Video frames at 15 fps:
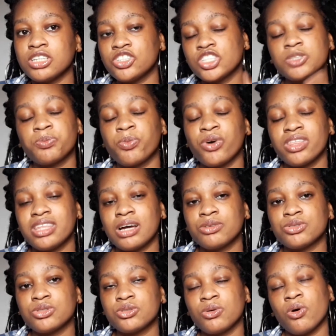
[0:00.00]
just boiled
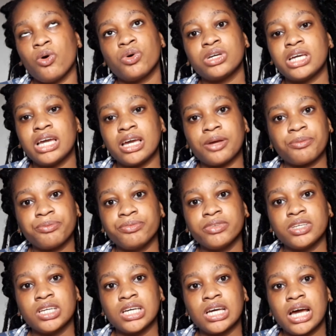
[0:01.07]
down to, okay,
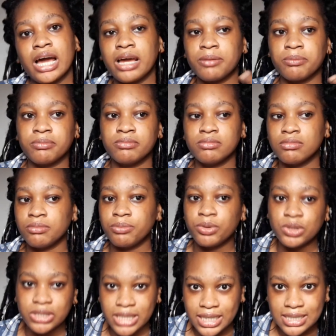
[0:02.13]
I'm
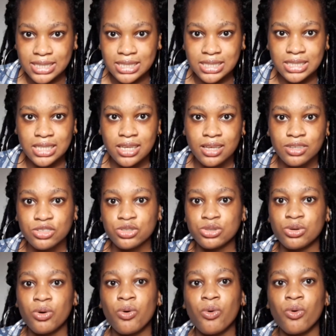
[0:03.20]
possessed,
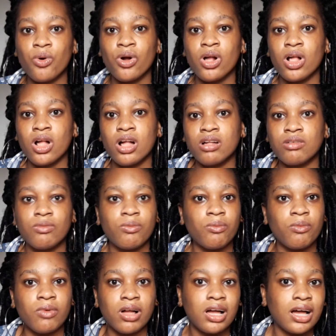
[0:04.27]
so
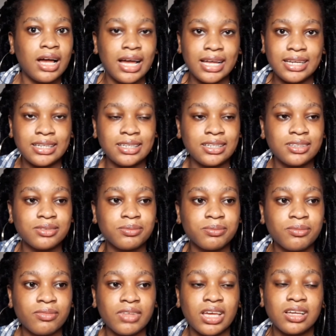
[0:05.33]
and
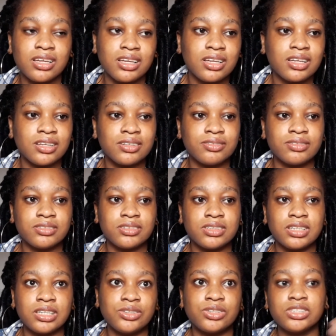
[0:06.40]

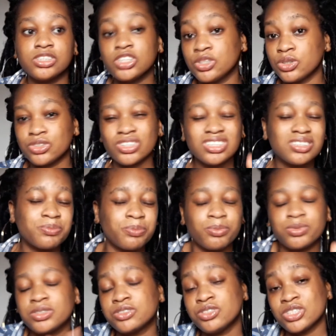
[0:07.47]
it was
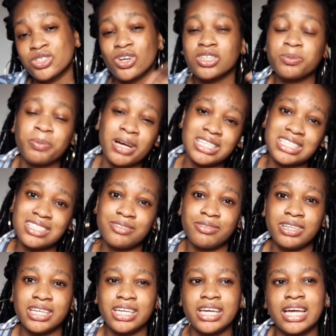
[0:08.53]
just discussed
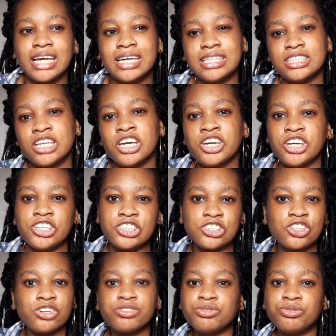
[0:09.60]
passively, and it did
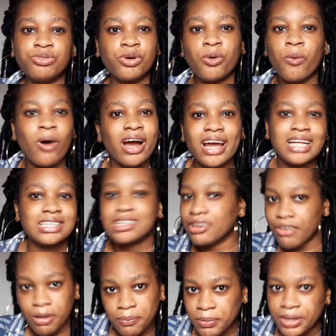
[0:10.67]
not require
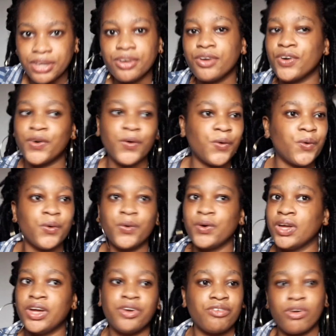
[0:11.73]
therapy or
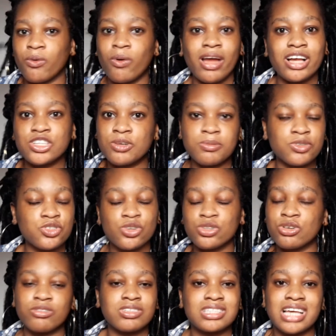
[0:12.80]
require some sort
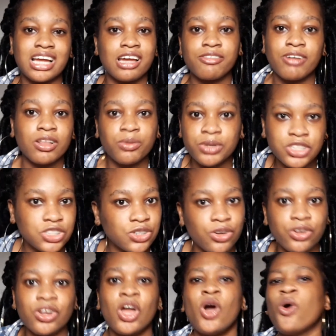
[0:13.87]
of psych evaluation,
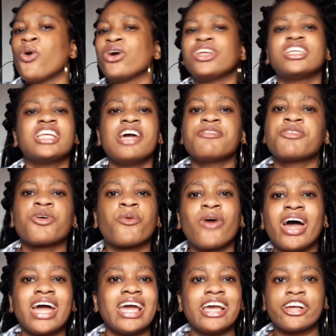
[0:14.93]
or it did not even
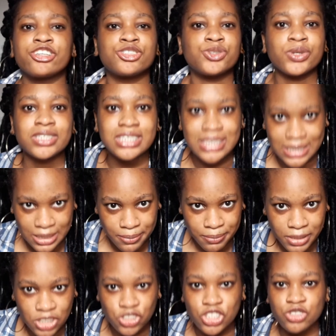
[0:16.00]
require exorcism.
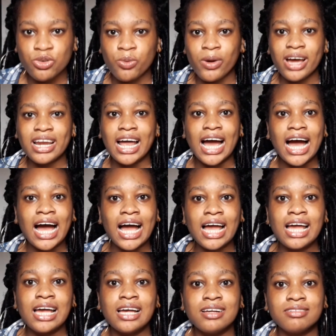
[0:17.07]
It just required her
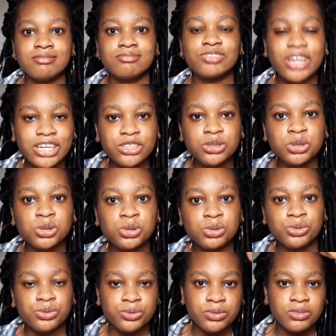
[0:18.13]
trying to
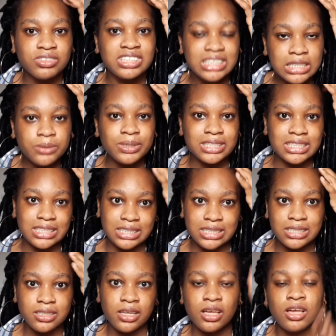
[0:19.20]
deal with
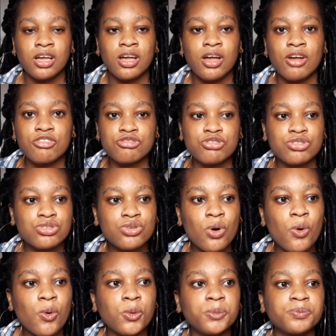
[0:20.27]
it.
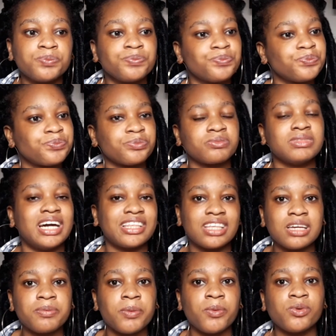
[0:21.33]
So I
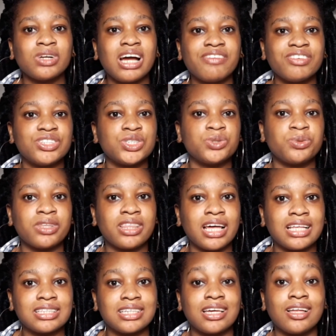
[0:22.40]
think people would have issues with
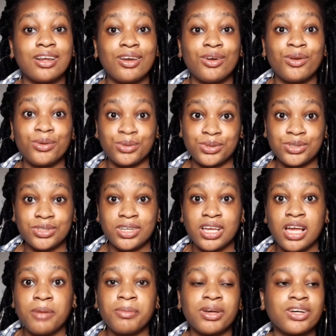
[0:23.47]
that a lot,
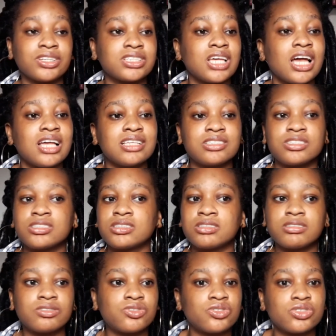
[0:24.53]
because
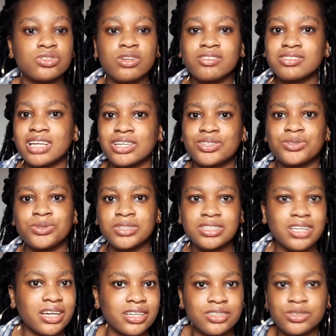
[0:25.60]
stuff like
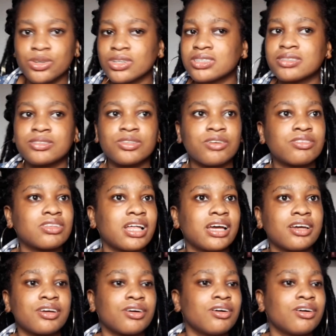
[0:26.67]
suicide, stuff like